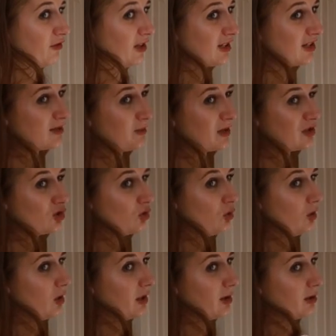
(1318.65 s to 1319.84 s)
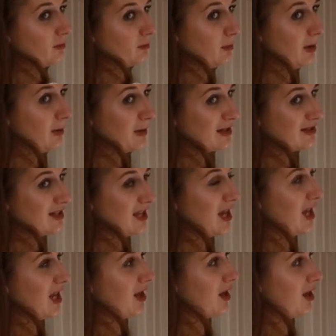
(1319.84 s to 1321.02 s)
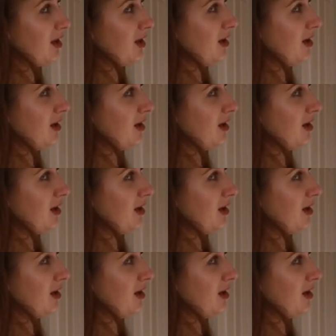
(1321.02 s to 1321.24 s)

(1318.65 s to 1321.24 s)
feel like it's a bit short, like the bum ends here.